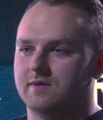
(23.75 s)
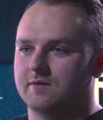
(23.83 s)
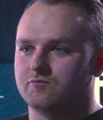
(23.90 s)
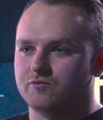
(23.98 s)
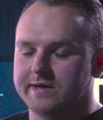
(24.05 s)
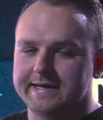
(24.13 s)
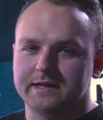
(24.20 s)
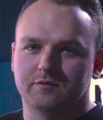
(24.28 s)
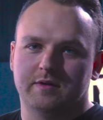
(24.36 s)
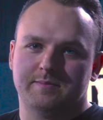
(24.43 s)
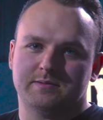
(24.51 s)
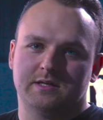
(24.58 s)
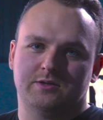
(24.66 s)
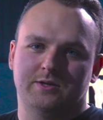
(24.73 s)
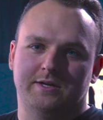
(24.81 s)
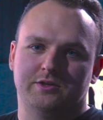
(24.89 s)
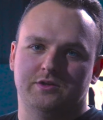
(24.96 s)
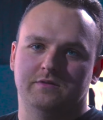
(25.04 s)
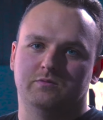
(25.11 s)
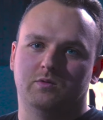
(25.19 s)
really a
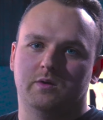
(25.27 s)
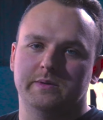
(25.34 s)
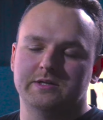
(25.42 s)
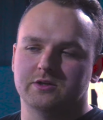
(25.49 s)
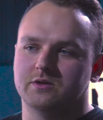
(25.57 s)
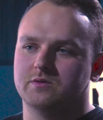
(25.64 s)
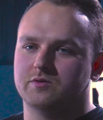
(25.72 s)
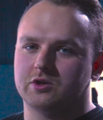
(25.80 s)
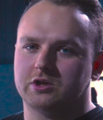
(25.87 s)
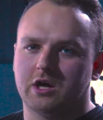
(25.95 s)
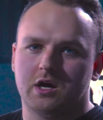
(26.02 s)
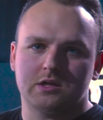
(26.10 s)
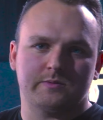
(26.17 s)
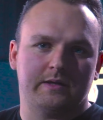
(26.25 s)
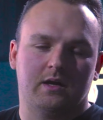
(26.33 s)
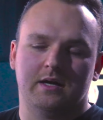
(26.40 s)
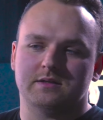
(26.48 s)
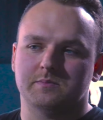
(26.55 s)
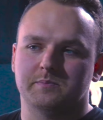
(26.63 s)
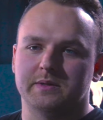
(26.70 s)
representation of what we do, the cars we
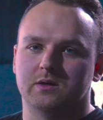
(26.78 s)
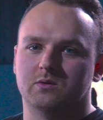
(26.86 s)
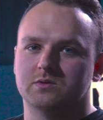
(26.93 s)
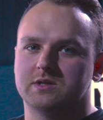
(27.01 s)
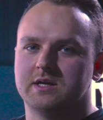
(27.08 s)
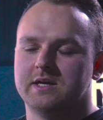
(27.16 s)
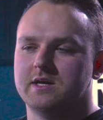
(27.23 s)
like to build,